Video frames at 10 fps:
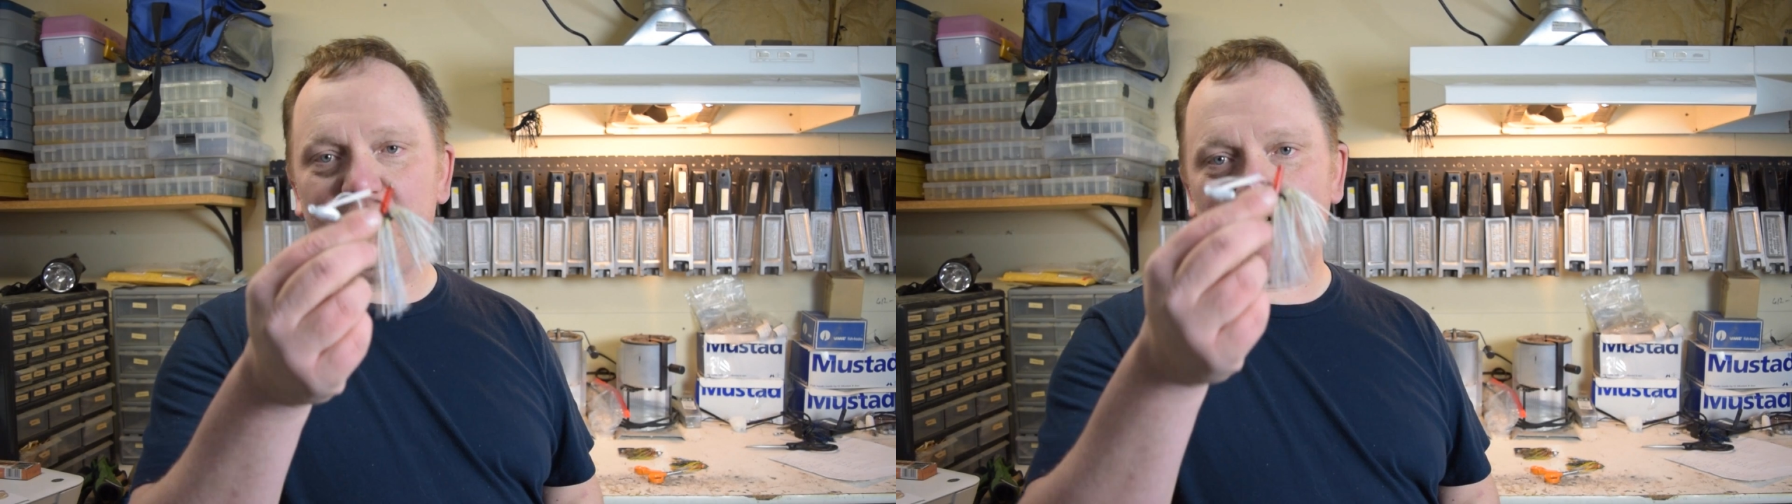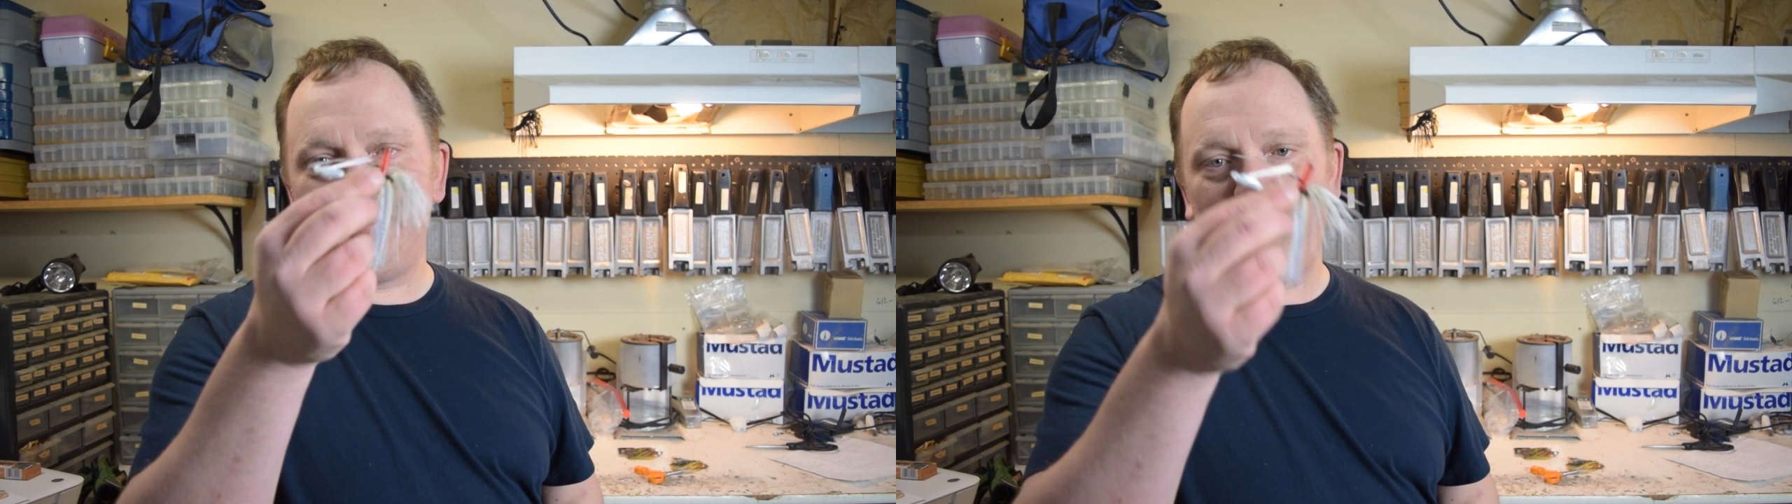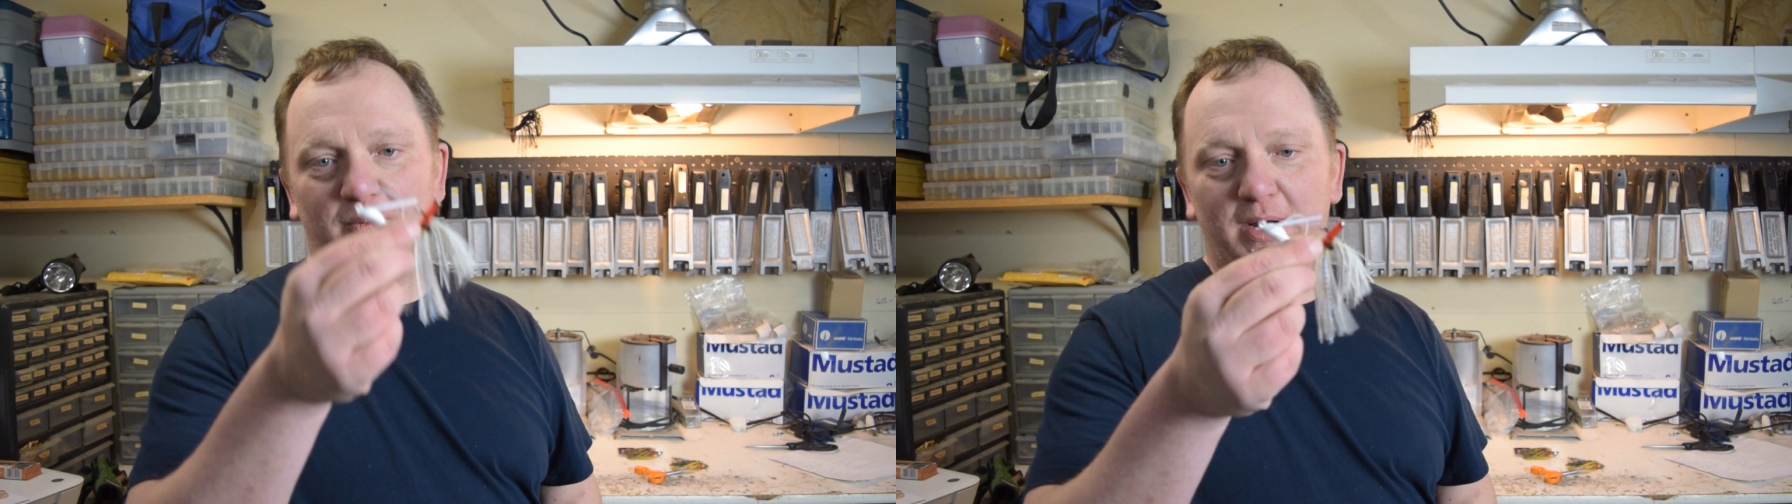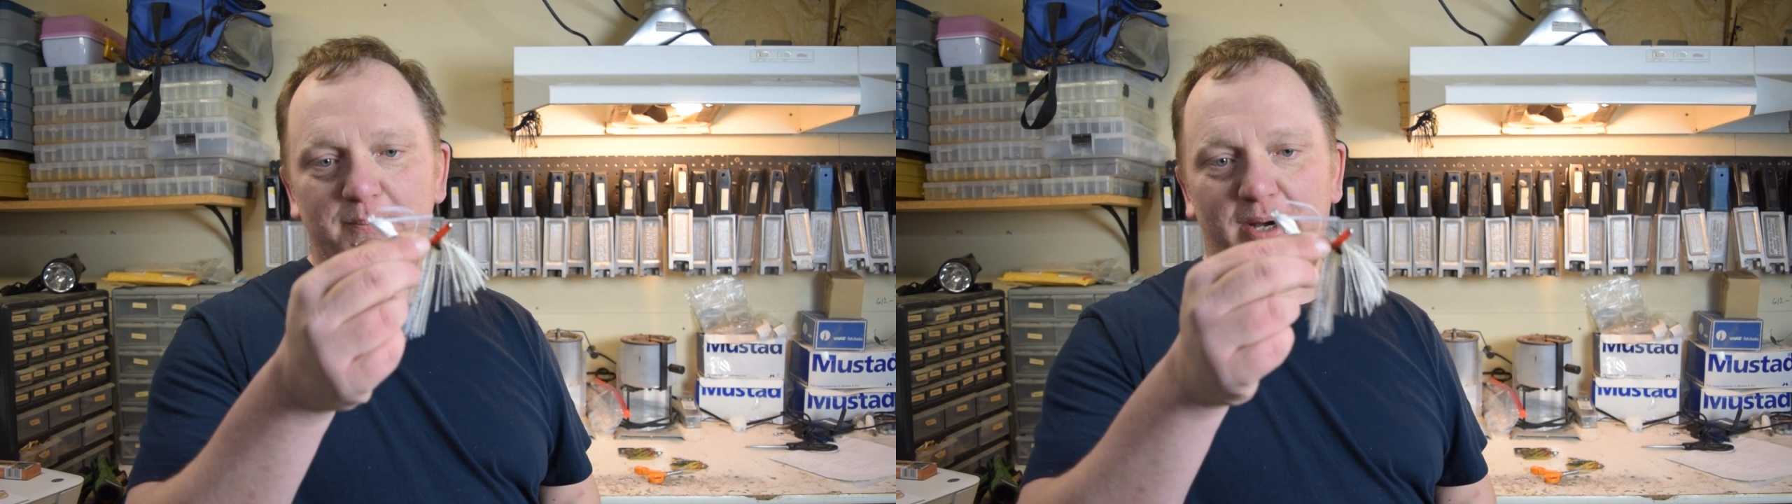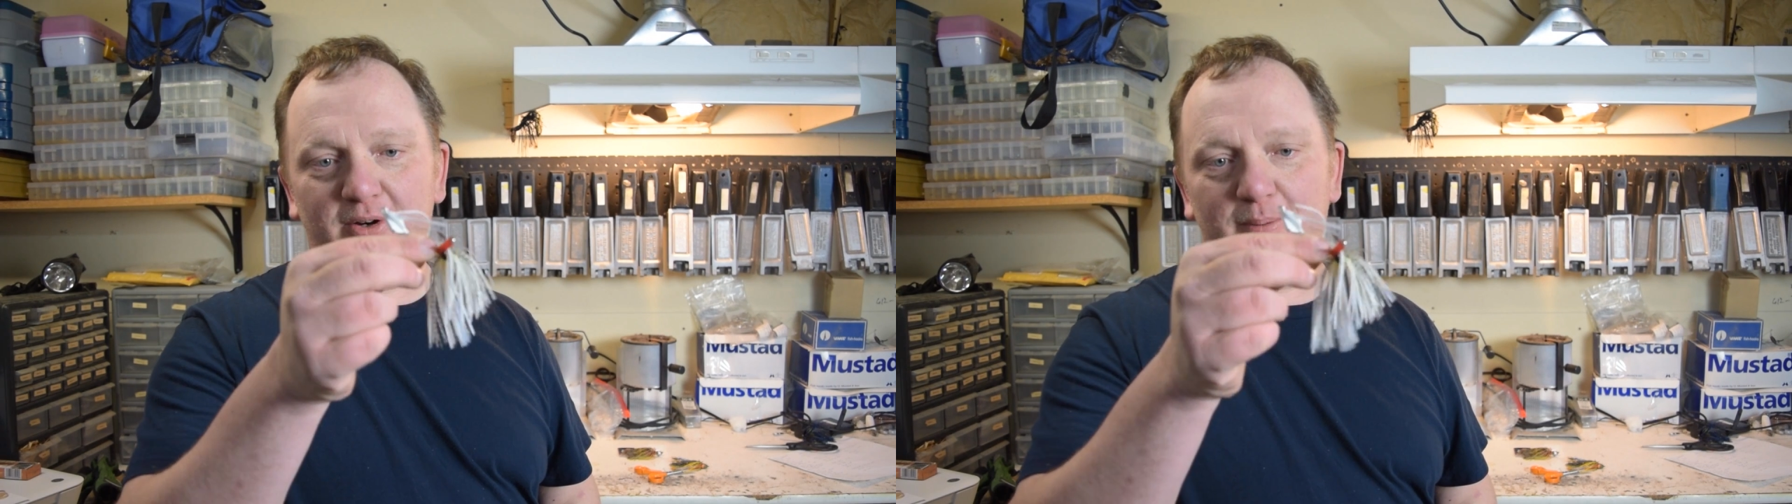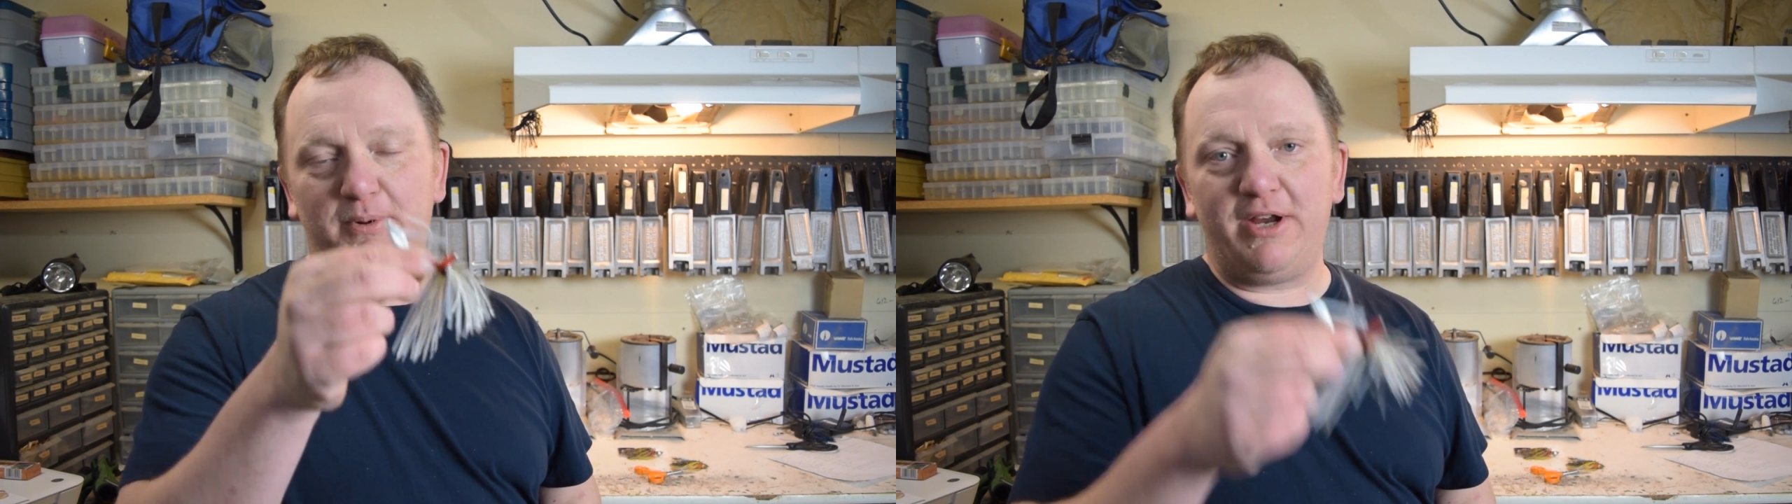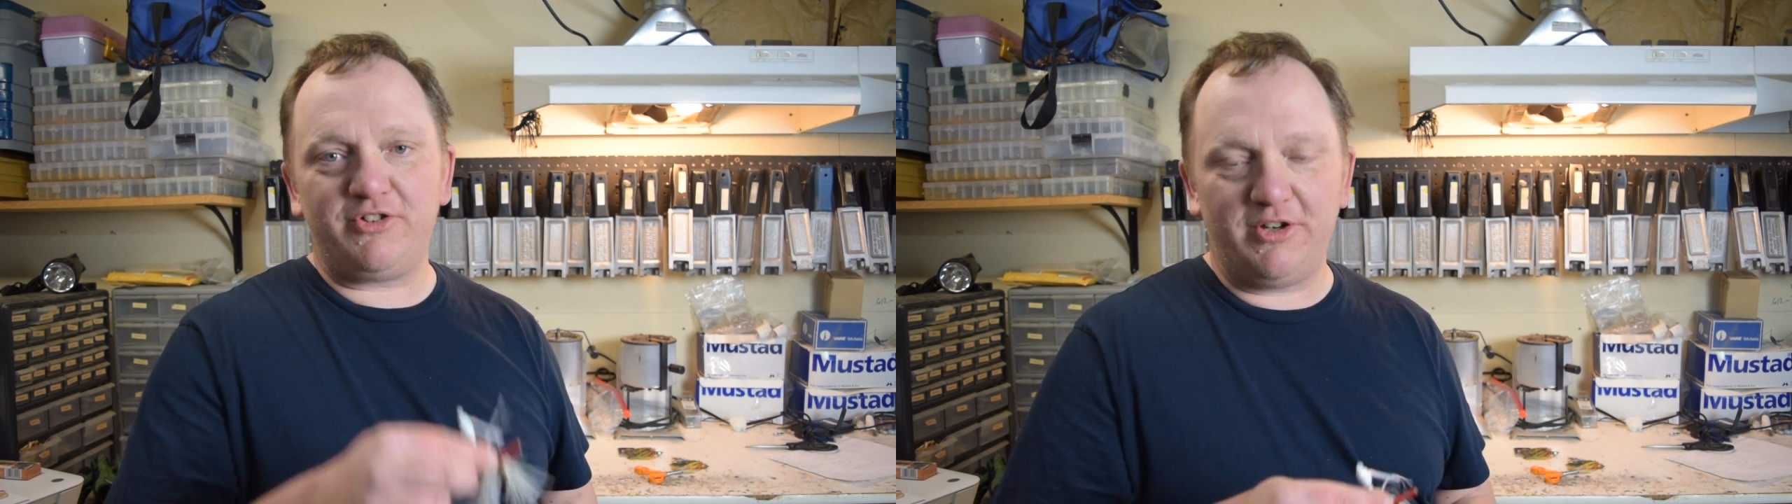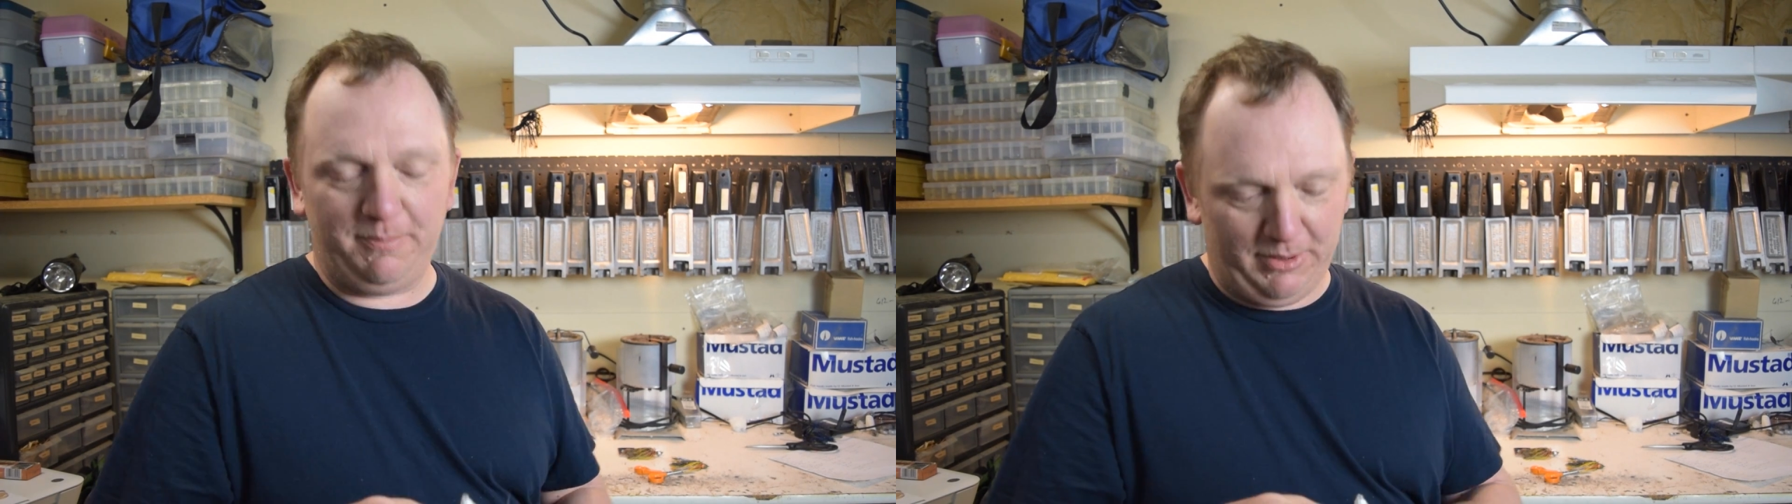took about 1 pound of
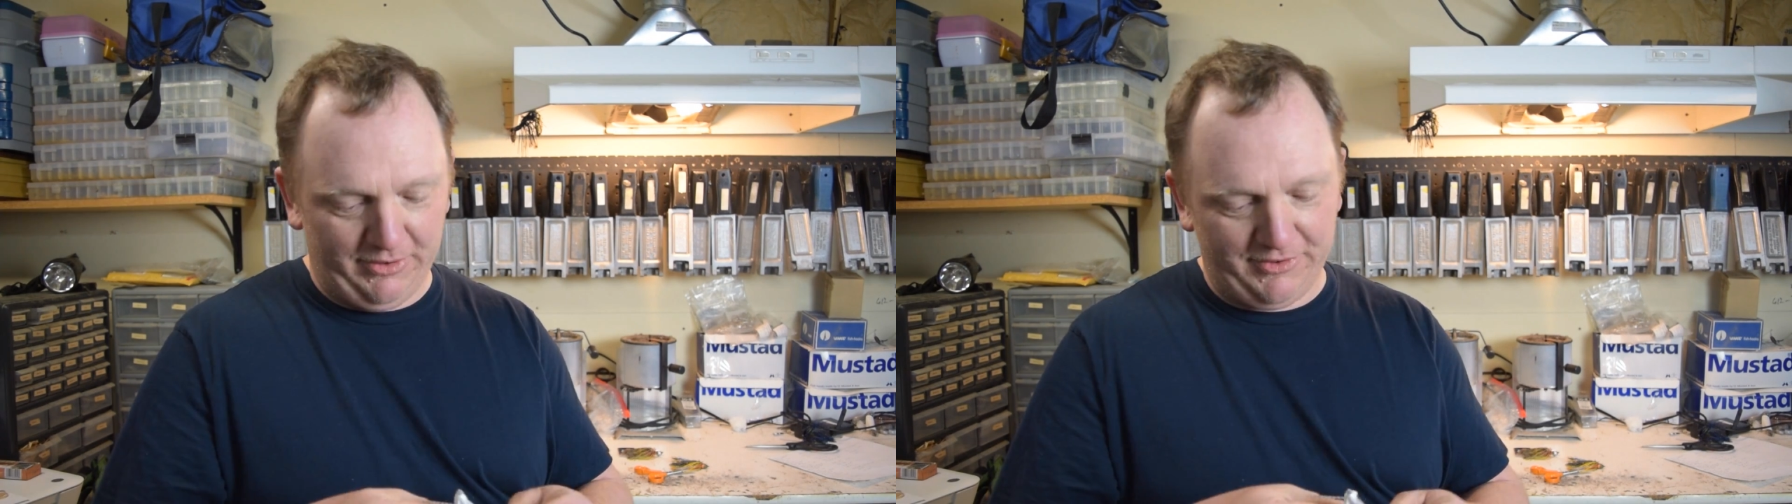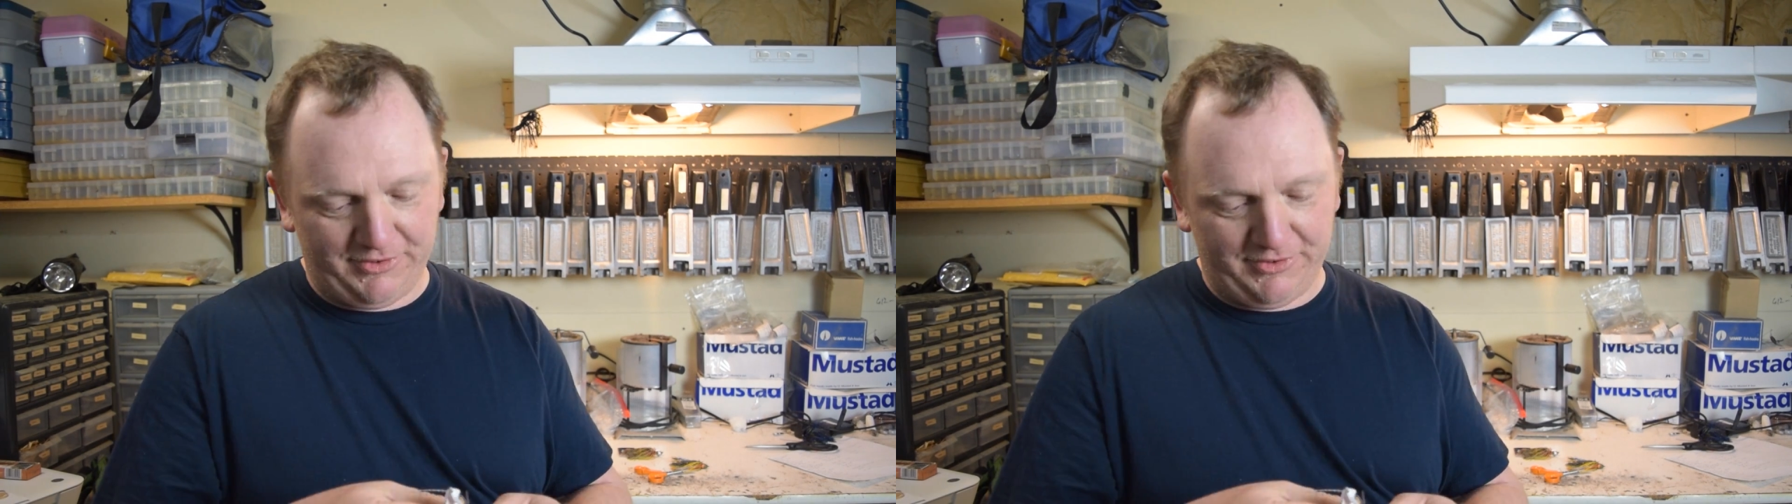pressure to pull the